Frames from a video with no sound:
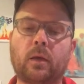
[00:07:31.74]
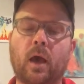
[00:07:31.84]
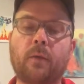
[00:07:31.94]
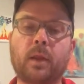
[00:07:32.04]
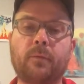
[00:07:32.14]

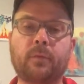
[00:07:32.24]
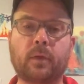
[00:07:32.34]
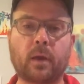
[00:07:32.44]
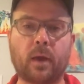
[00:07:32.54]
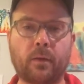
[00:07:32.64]
I've been
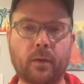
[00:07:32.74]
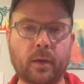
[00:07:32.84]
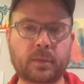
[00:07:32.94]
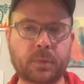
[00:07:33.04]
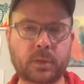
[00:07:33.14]
having
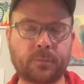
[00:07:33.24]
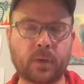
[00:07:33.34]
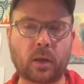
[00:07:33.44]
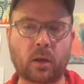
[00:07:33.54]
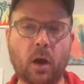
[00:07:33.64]
a
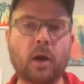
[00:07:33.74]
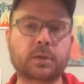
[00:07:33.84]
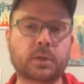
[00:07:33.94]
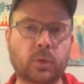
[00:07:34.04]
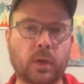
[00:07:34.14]
specific
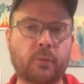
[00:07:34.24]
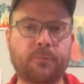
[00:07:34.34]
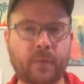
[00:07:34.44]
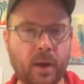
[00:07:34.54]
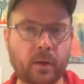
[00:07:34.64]
concentrated
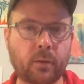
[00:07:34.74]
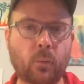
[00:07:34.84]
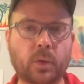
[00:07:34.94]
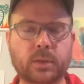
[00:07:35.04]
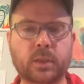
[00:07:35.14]
fear,
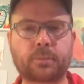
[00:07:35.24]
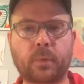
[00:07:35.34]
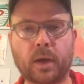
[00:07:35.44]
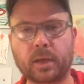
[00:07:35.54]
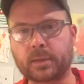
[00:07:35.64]
which is
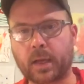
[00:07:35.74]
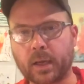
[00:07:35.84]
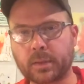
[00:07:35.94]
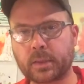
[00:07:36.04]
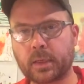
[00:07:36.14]
my
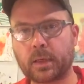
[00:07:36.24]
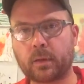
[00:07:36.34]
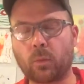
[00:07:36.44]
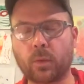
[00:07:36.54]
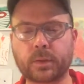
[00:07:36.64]
anxiety,
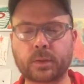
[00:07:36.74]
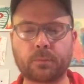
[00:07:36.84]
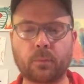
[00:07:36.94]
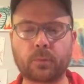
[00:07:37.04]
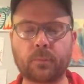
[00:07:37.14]
which
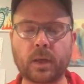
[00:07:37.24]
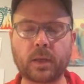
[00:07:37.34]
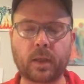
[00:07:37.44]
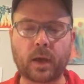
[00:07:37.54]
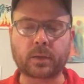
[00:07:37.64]
would
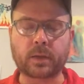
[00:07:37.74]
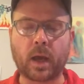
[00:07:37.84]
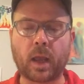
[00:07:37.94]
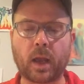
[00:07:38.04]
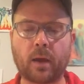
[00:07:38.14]
mean that
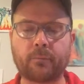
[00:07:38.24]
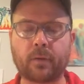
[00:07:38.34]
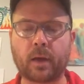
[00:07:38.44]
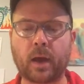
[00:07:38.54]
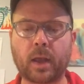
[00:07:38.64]
I
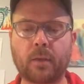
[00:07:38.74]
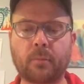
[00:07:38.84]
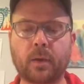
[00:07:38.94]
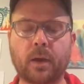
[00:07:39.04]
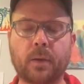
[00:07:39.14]

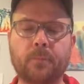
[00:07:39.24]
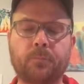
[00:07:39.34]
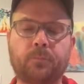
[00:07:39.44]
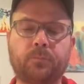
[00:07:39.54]
am